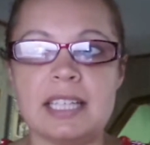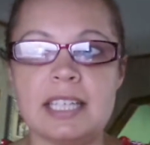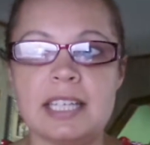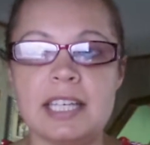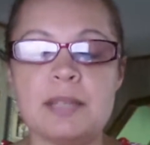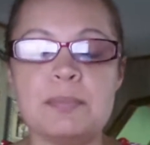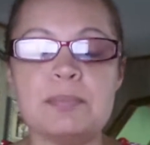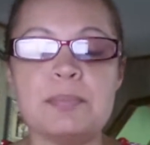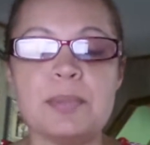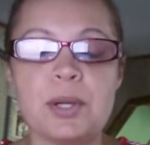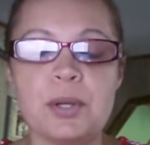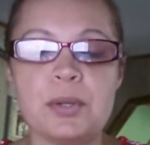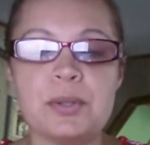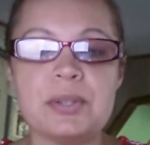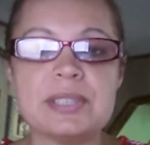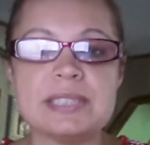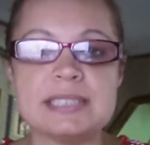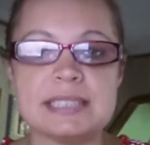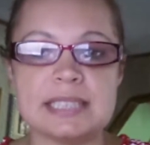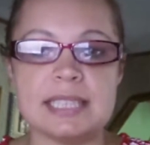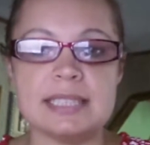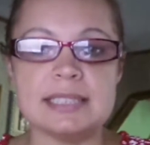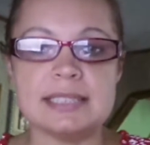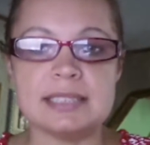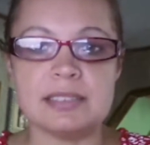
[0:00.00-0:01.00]
in both
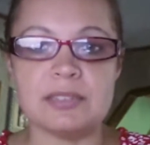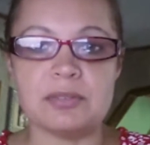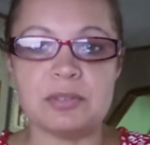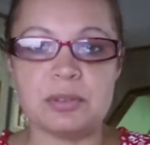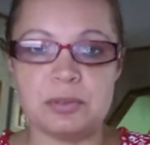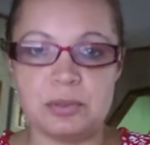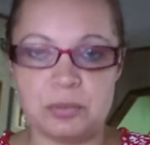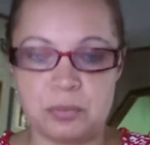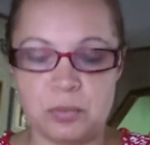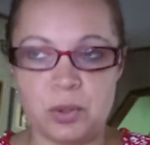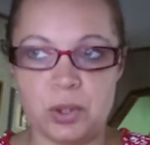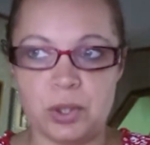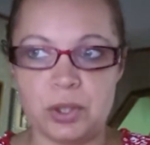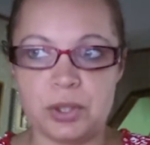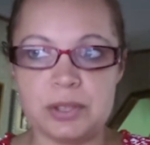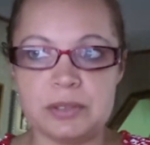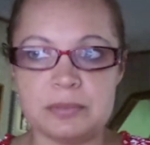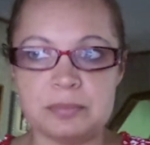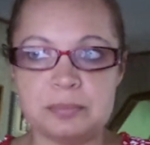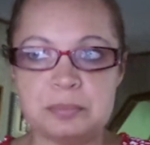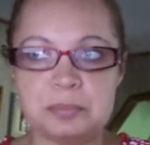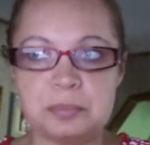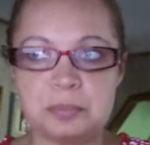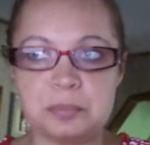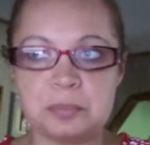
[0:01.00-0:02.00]
senses of the word.
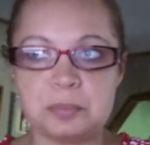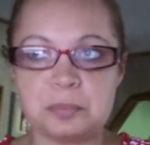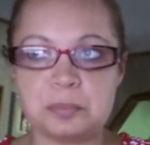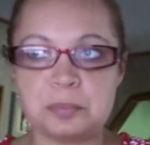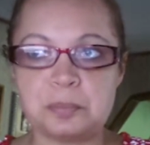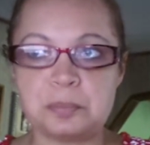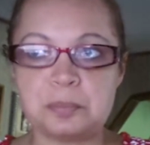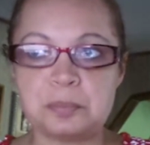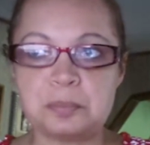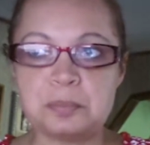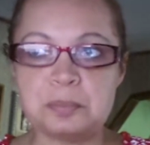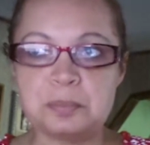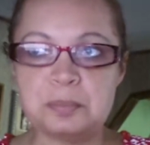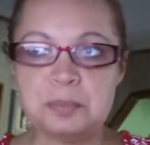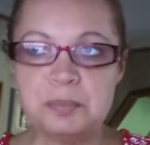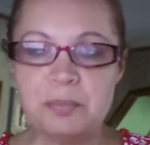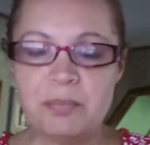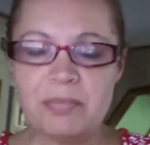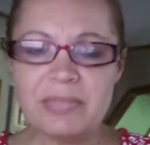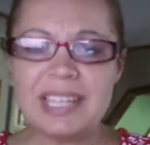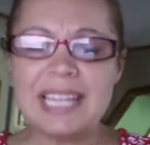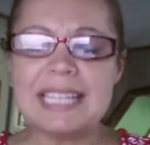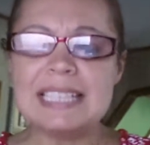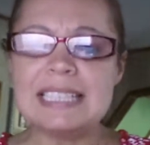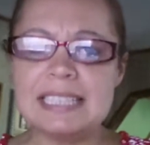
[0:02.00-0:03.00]

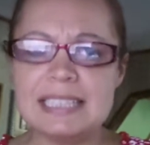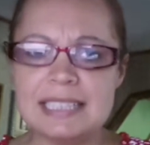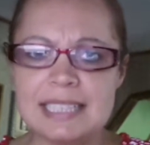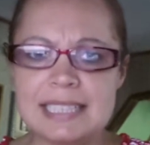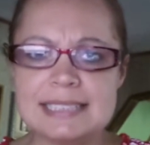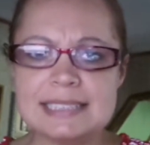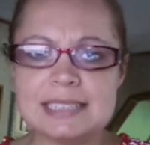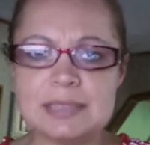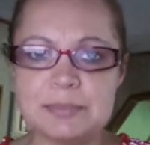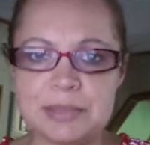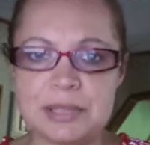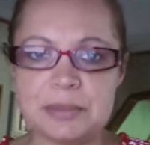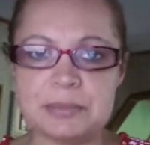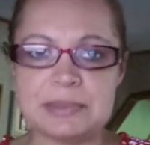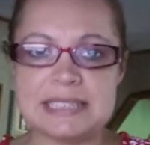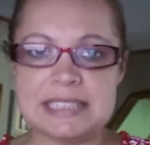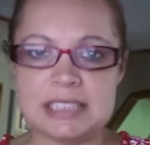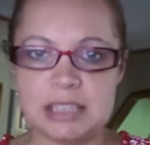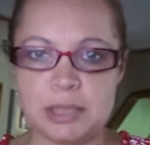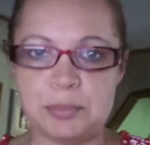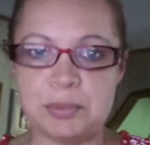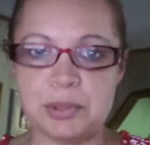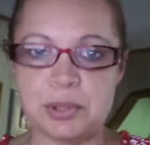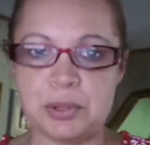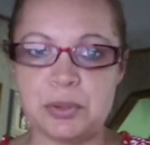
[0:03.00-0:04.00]
And it needs to be
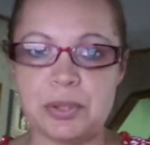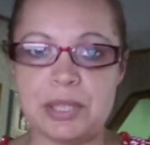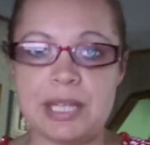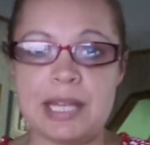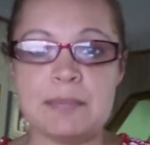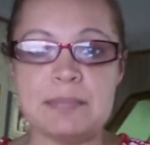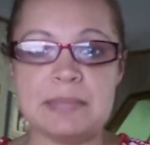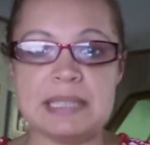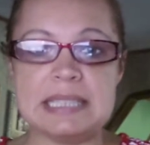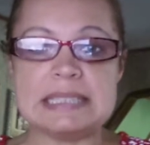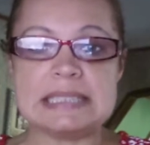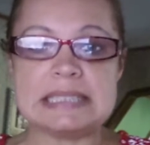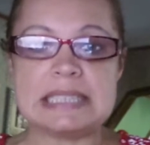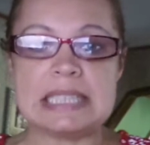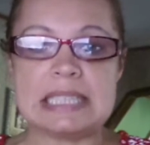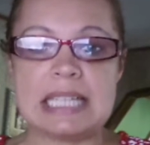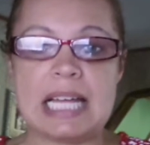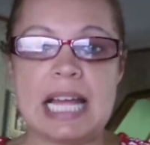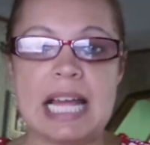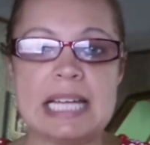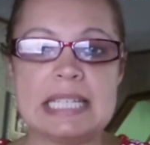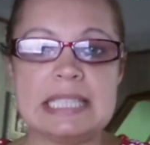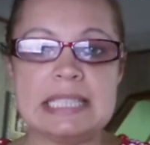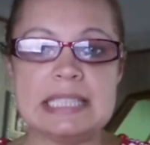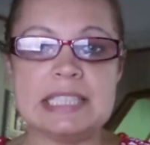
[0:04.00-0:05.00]
reciprocal. That means that
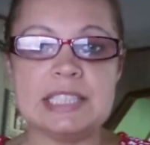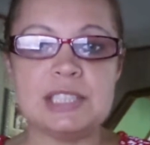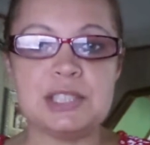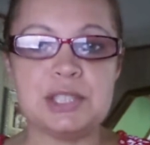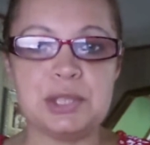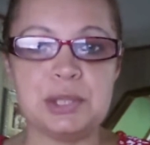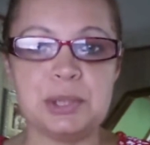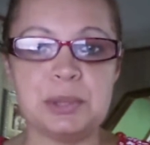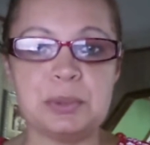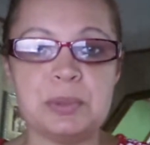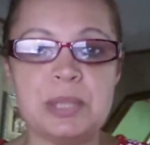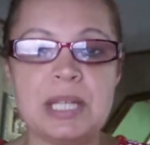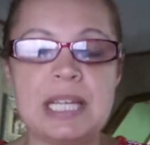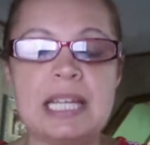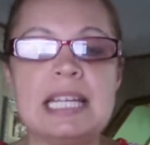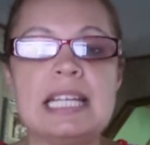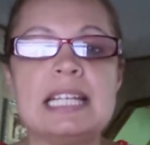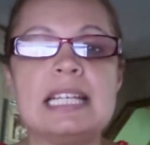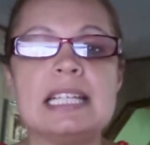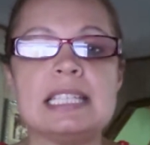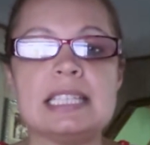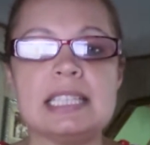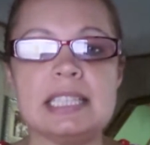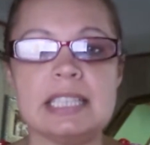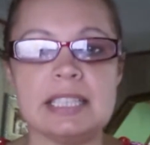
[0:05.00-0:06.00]
I need to
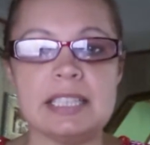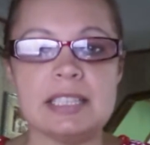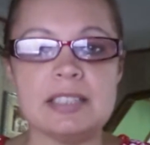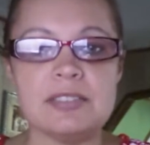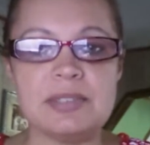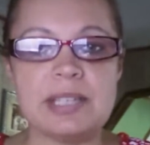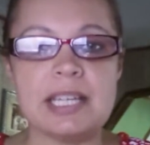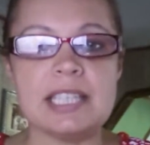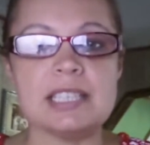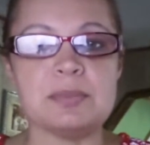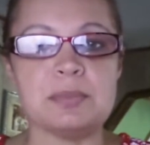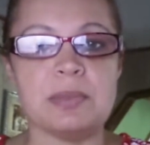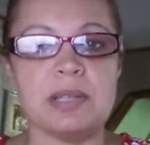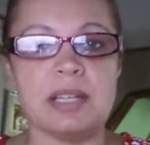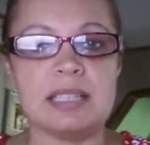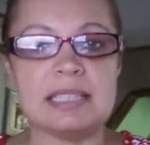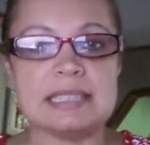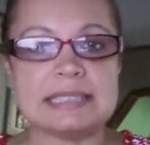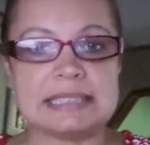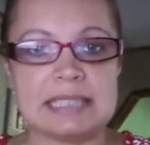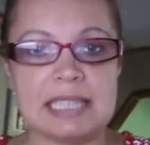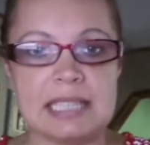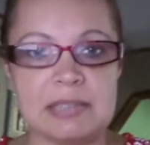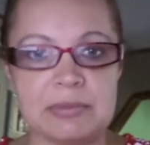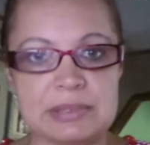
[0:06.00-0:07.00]
give as well
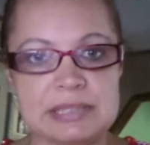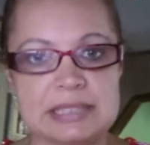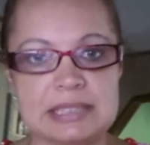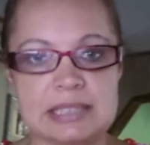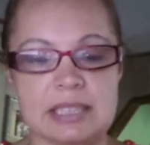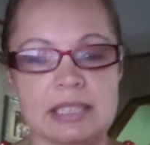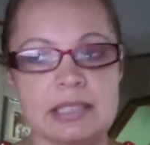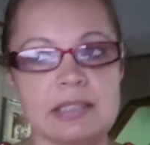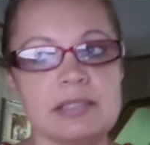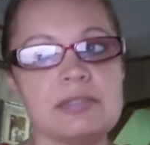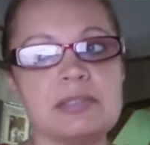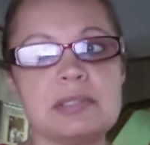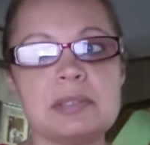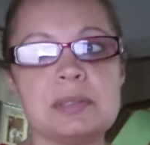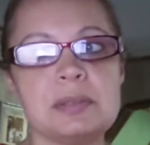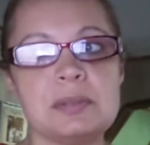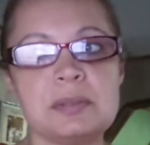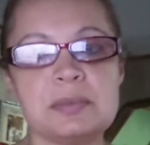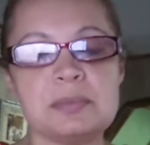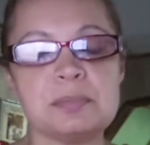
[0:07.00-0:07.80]
as I receive.